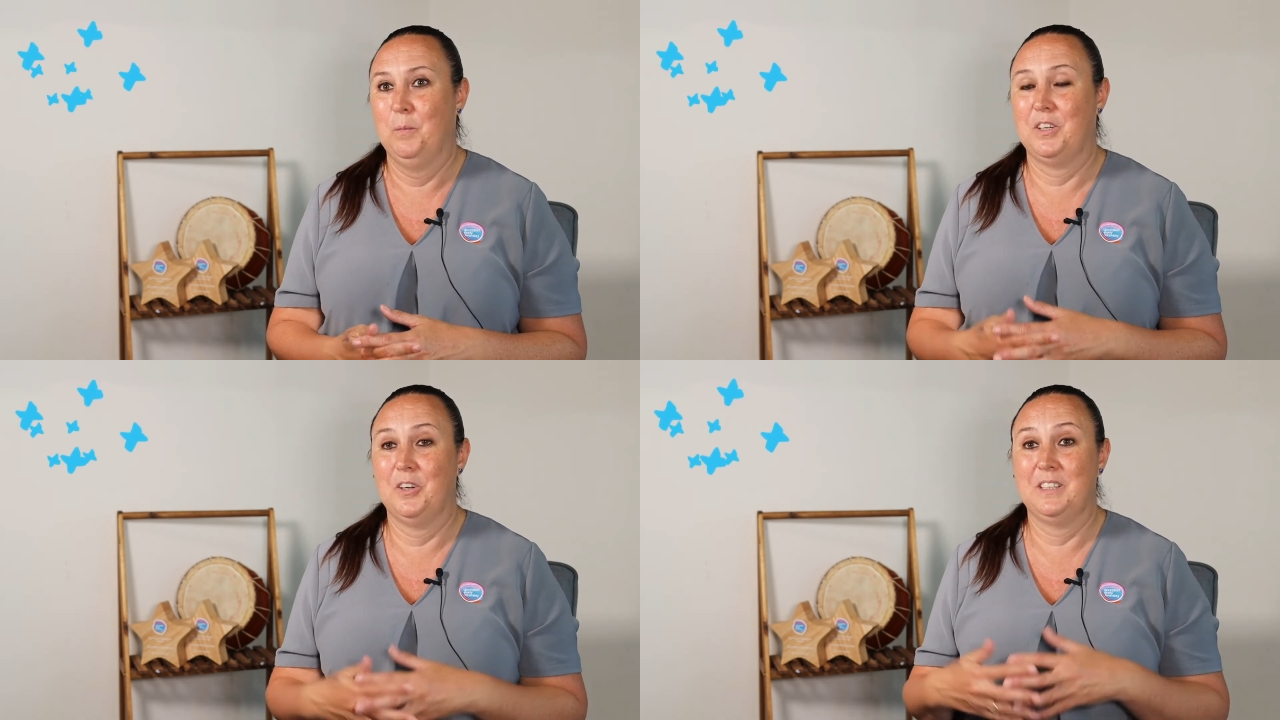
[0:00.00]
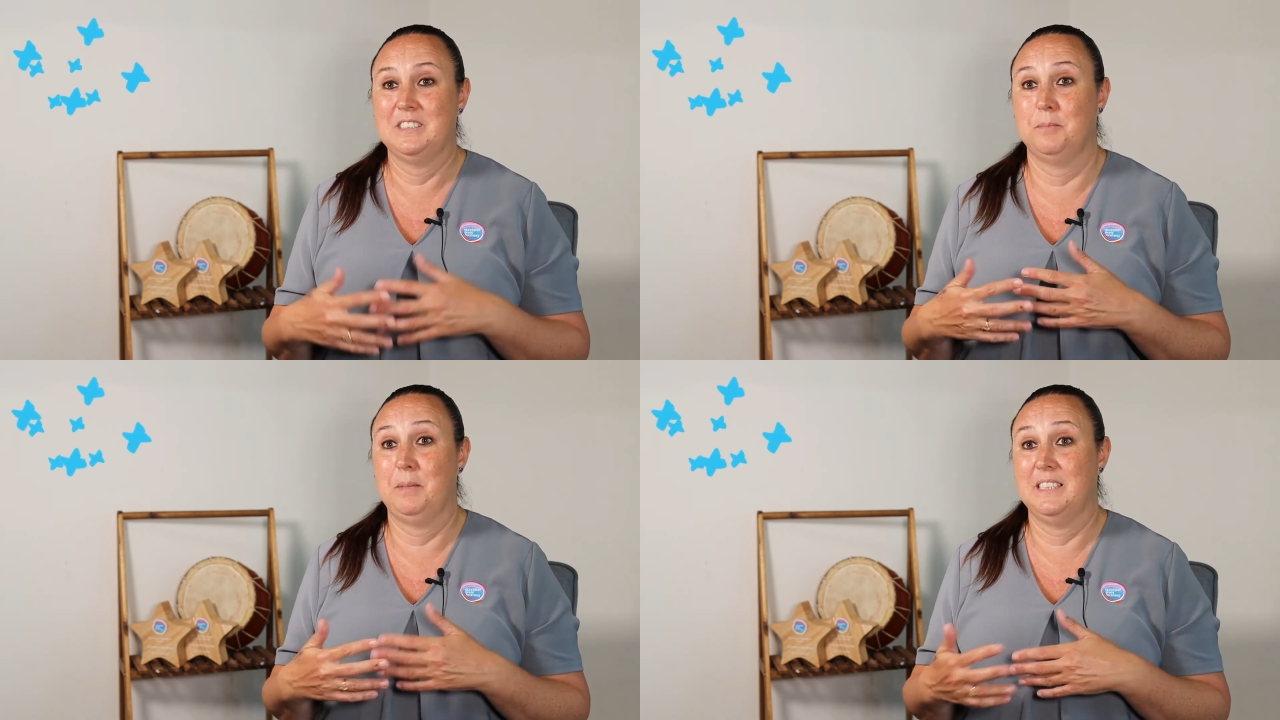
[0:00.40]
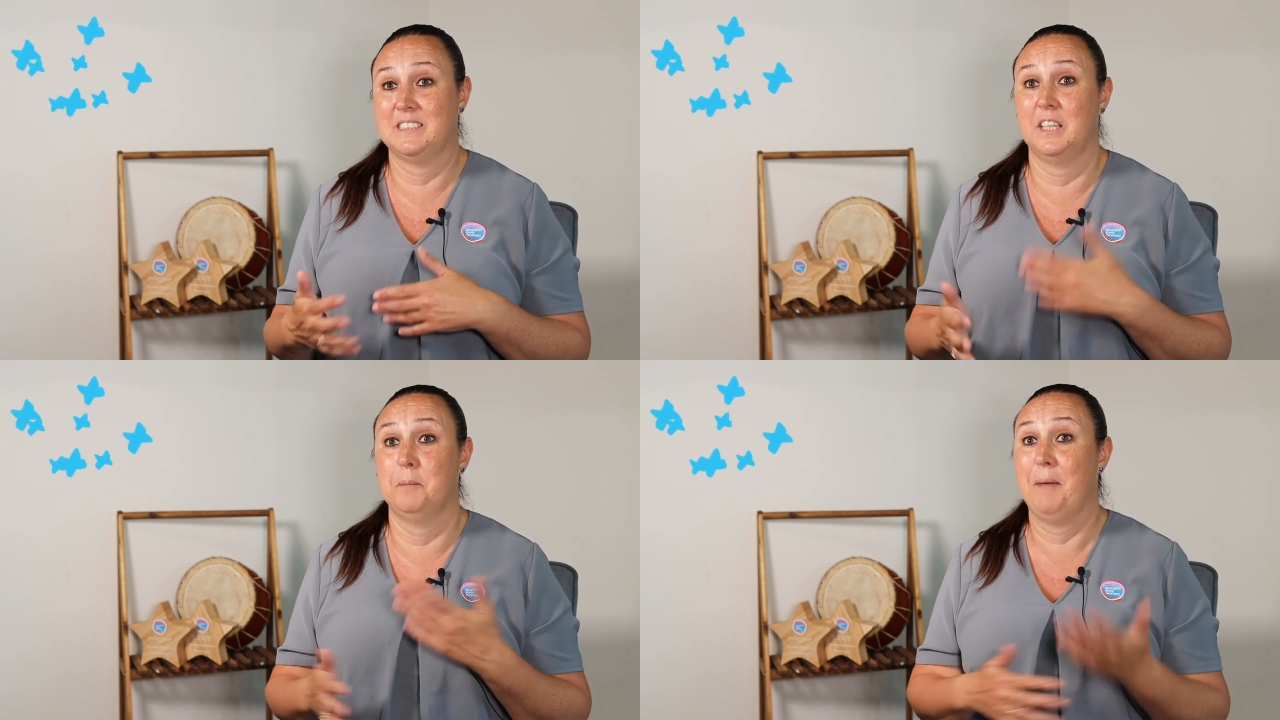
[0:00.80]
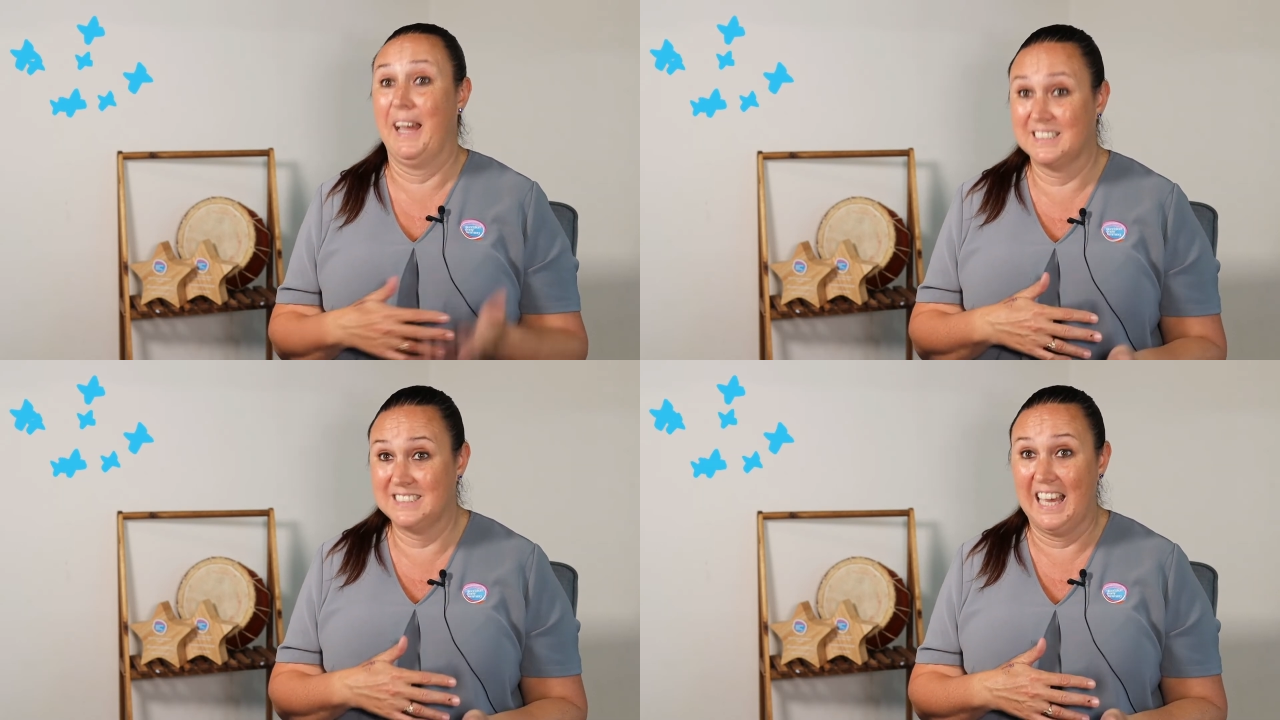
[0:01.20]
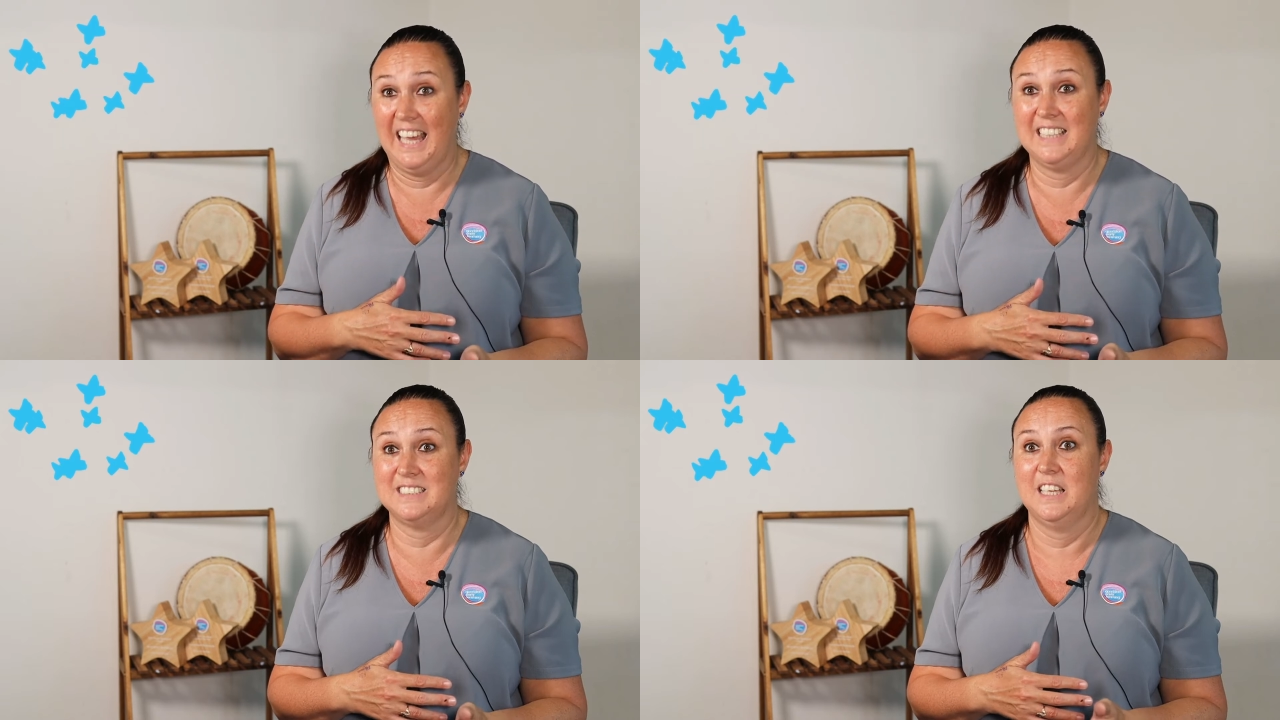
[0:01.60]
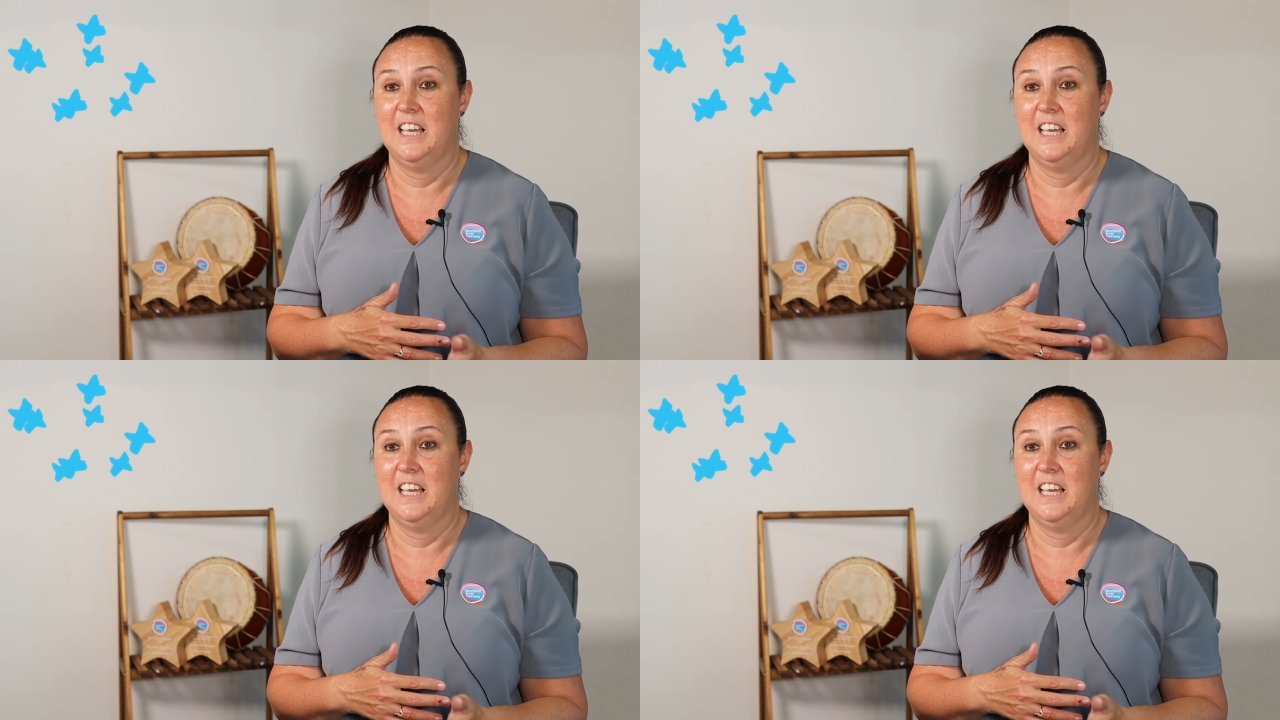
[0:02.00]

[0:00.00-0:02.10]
It's going to backdate,"